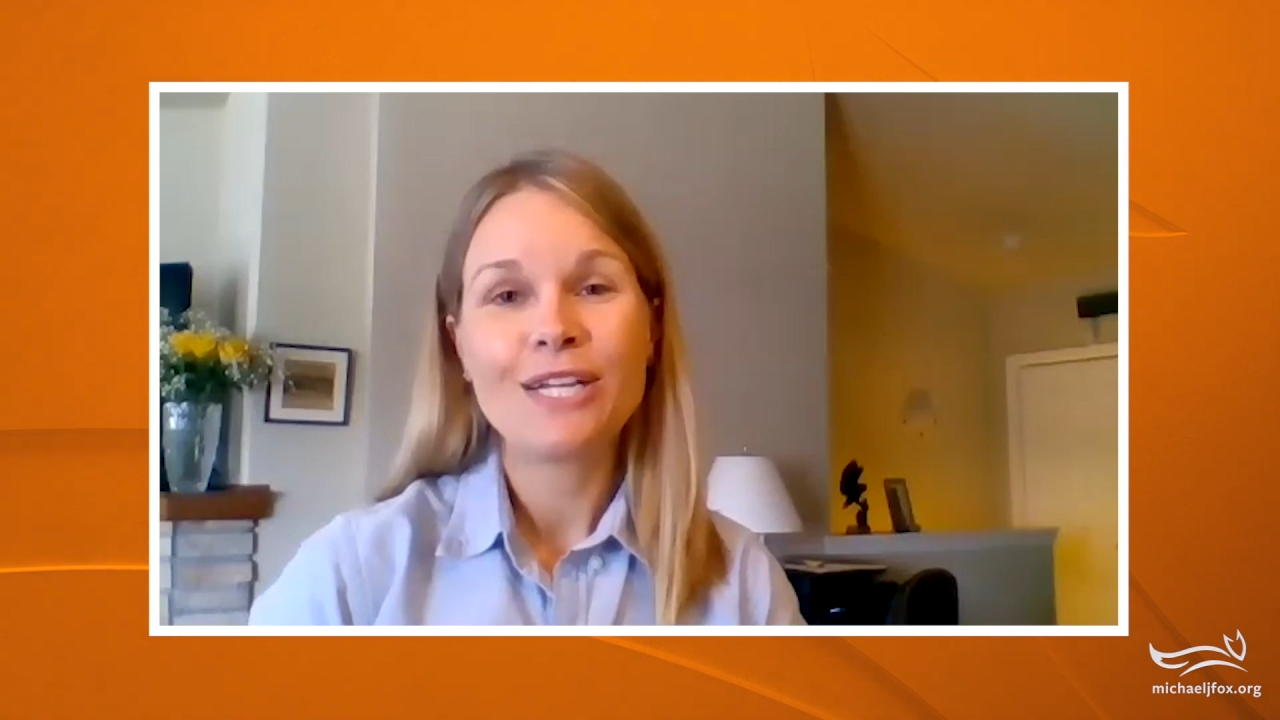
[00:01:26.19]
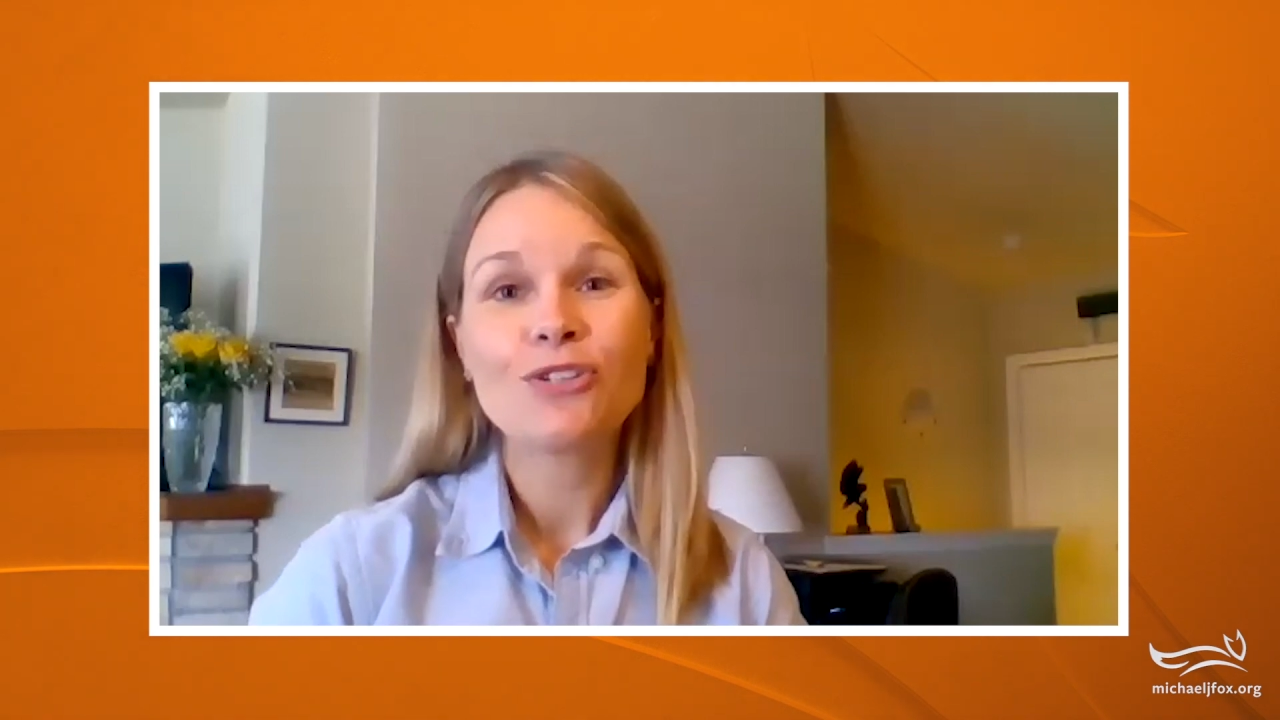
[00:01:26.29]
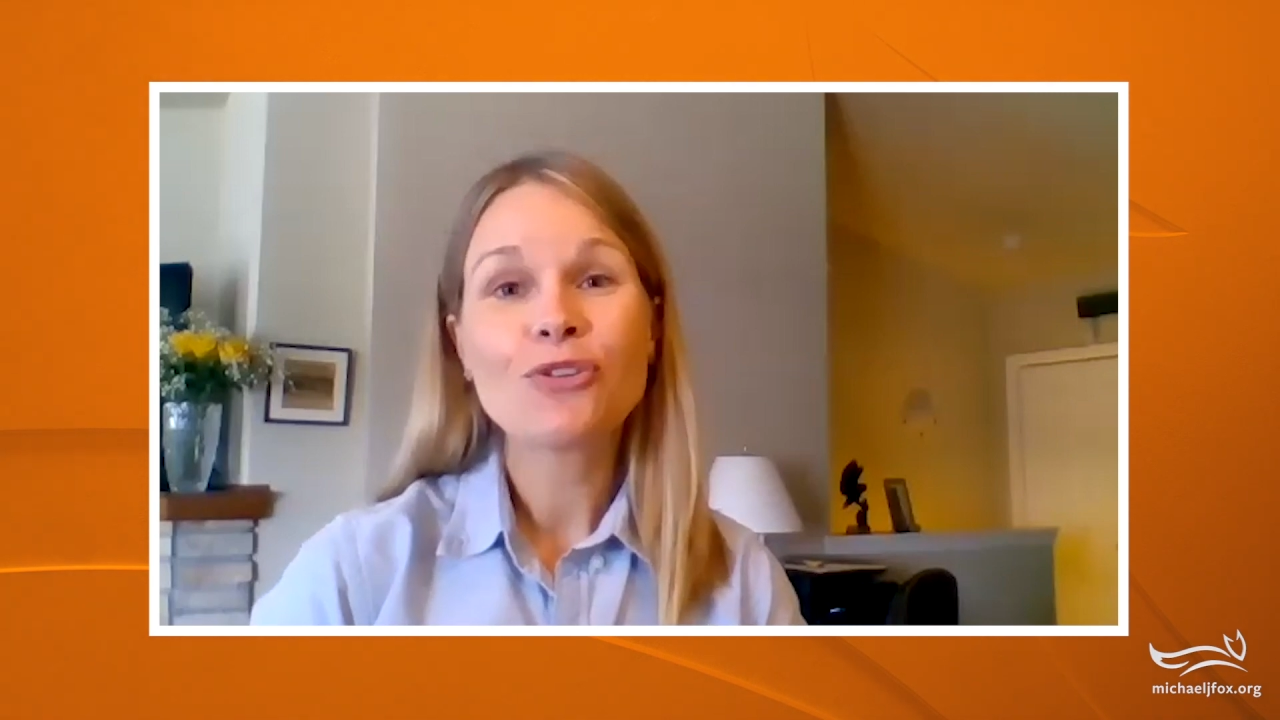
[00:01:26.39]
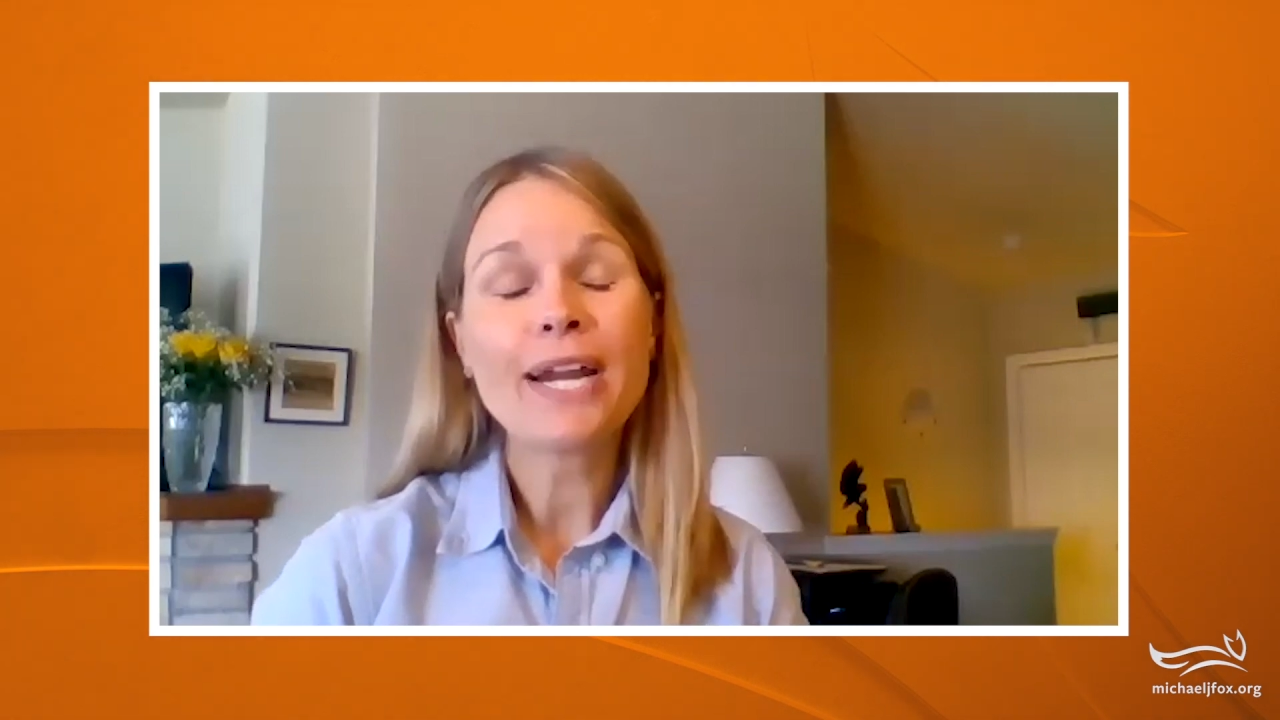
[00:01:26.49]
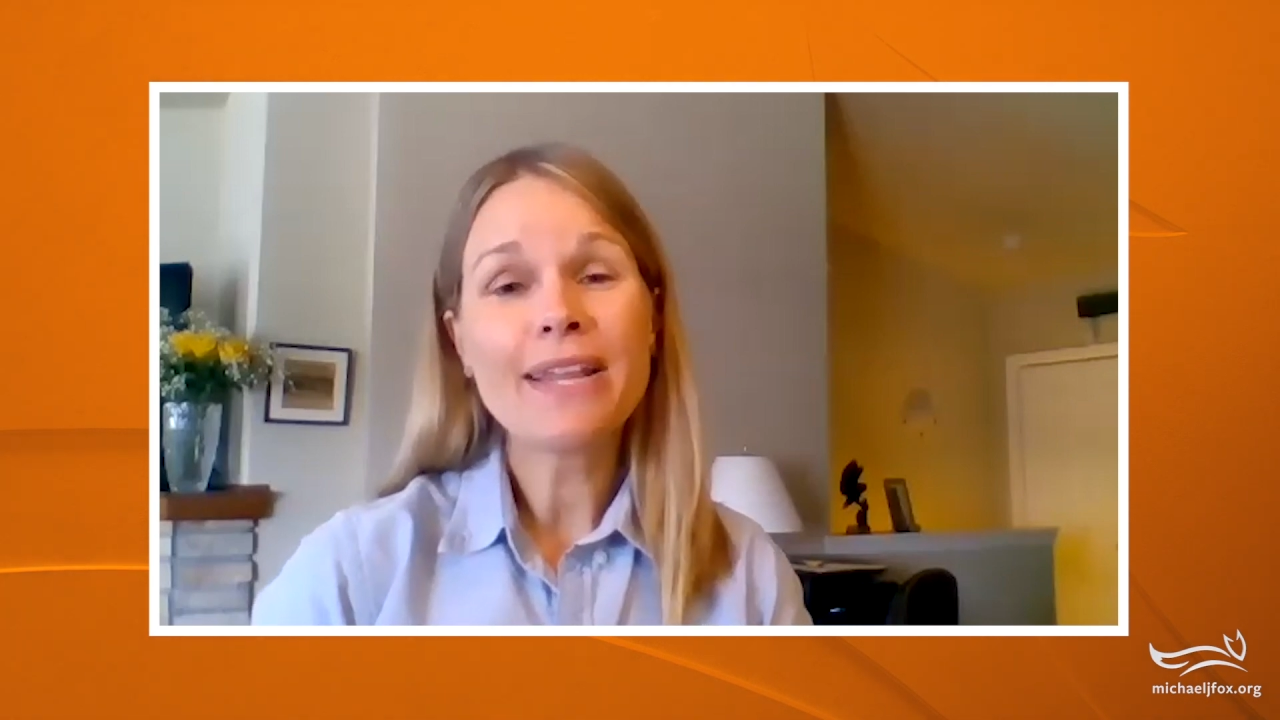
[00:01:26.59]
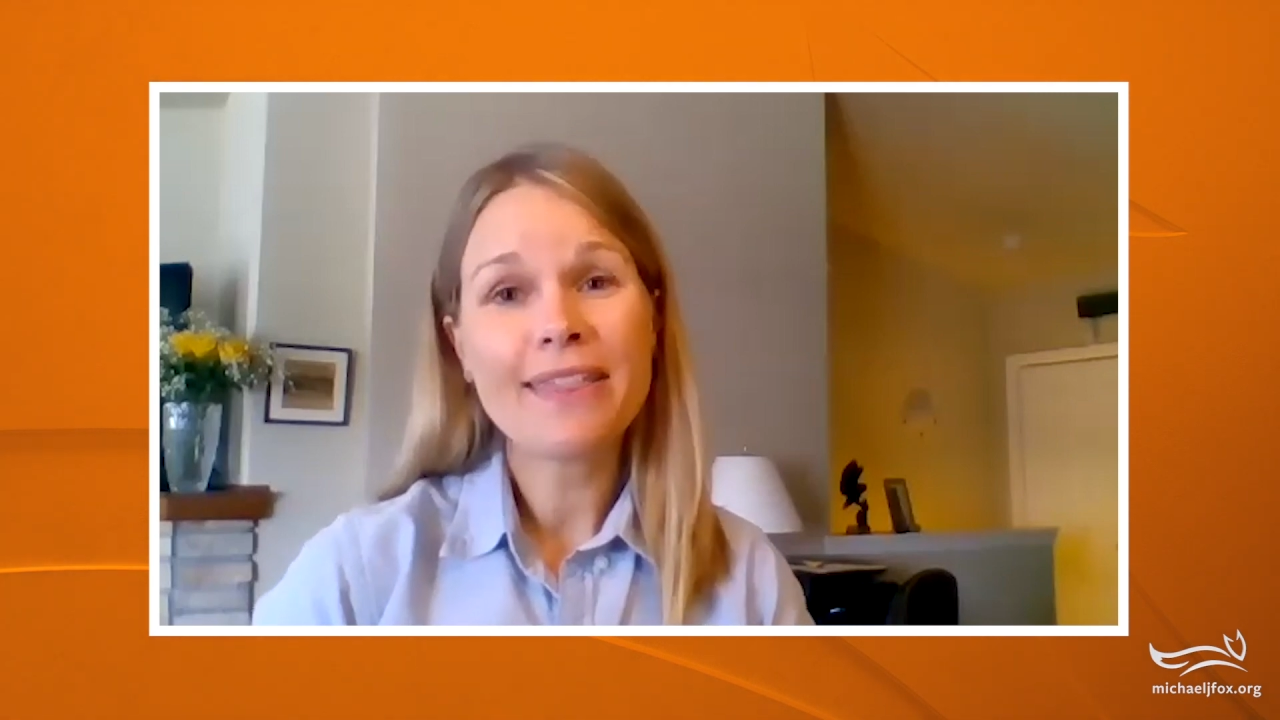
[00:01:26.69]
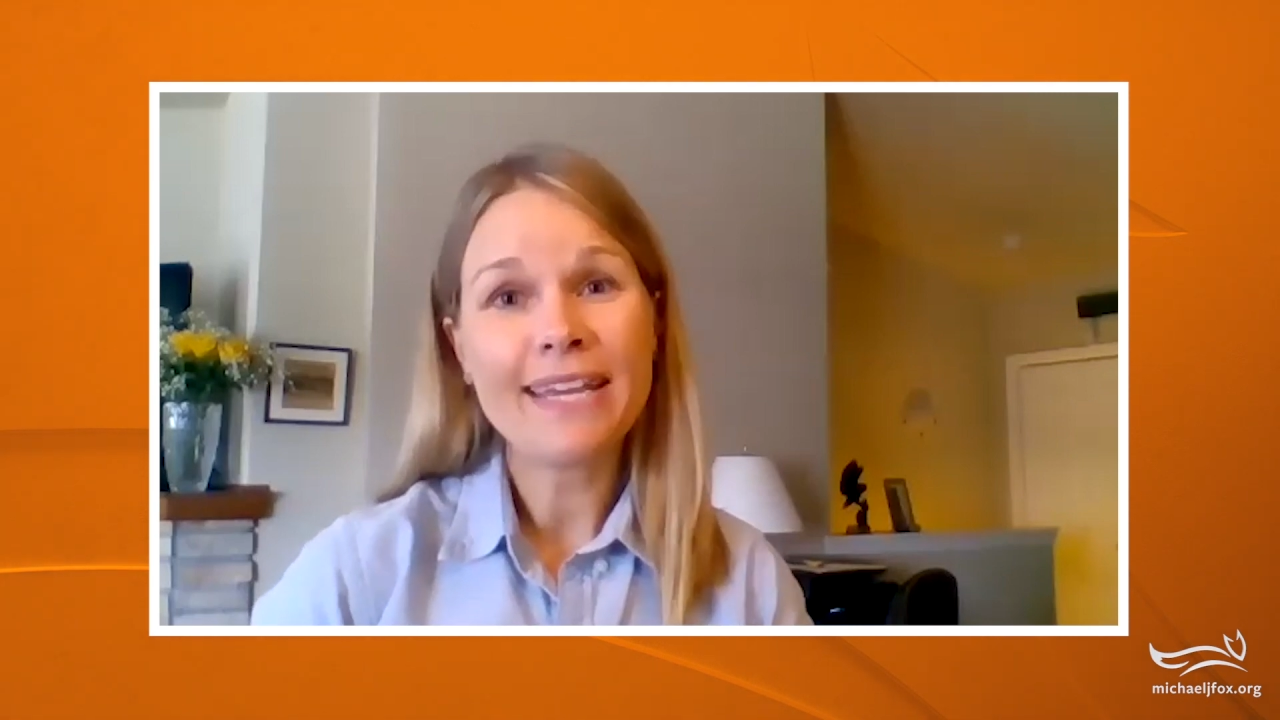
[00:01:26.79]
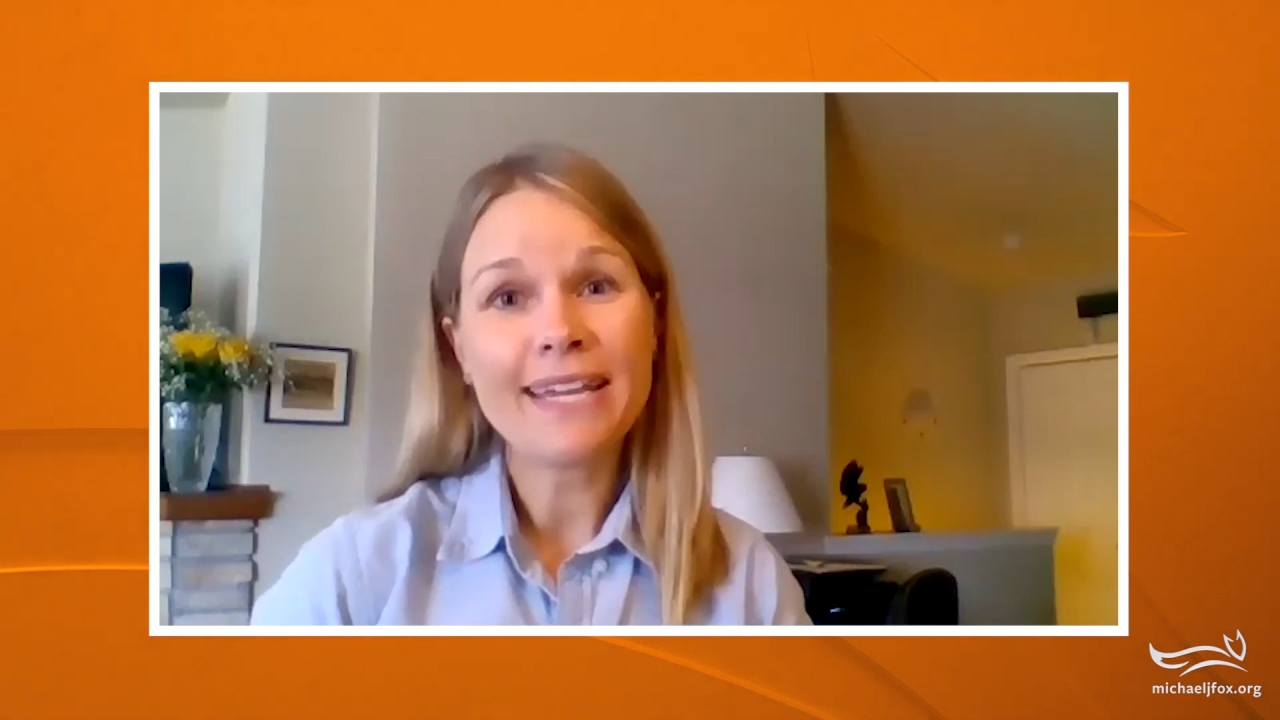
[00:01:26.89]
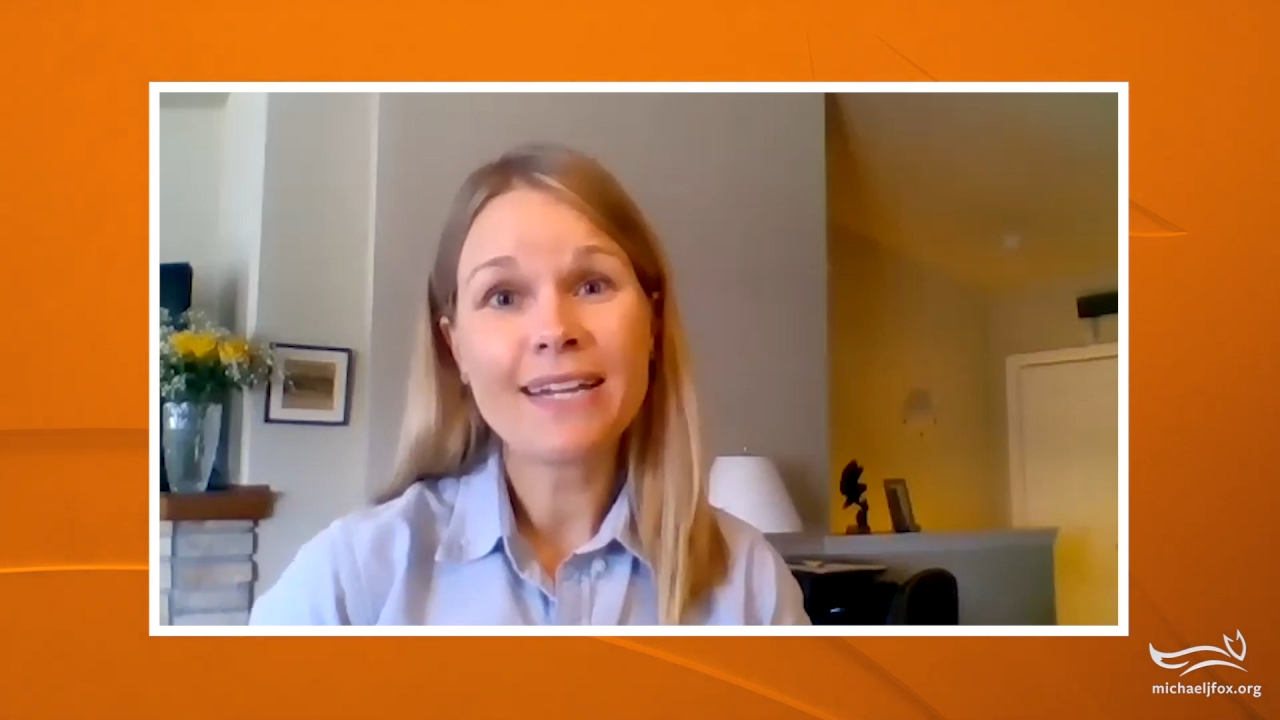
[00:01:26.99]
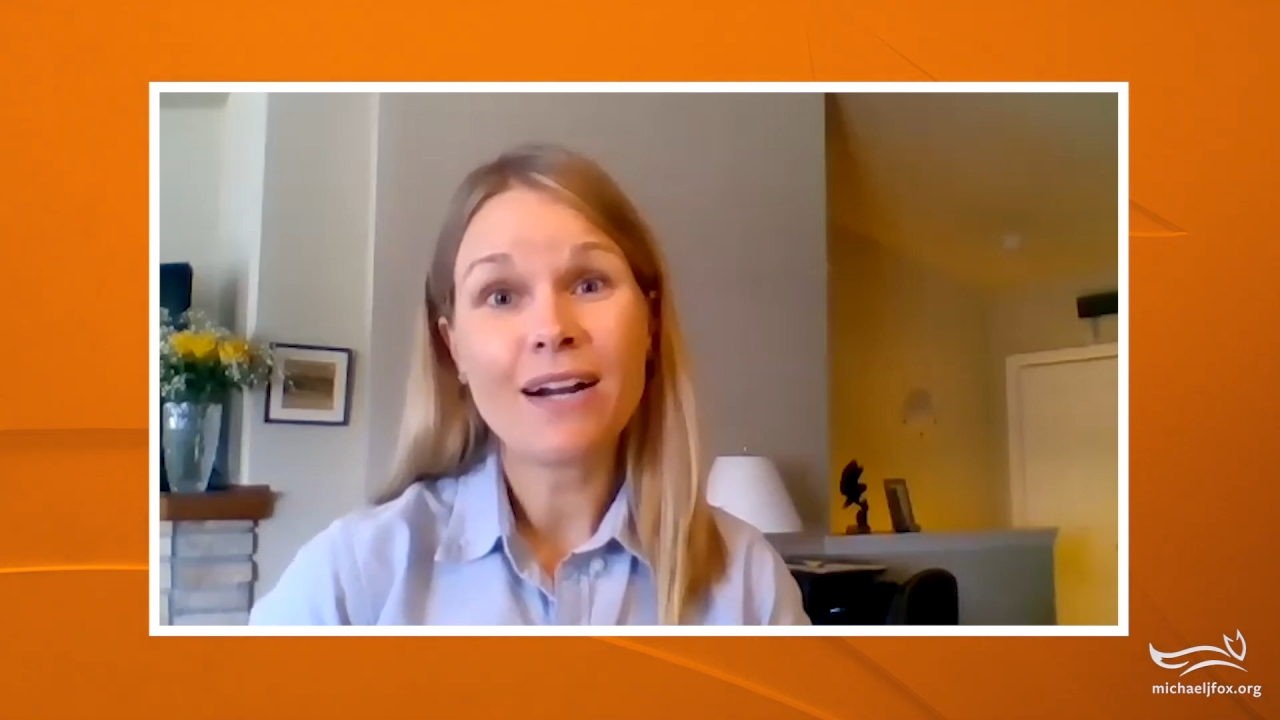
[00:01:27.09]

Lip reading: Try to think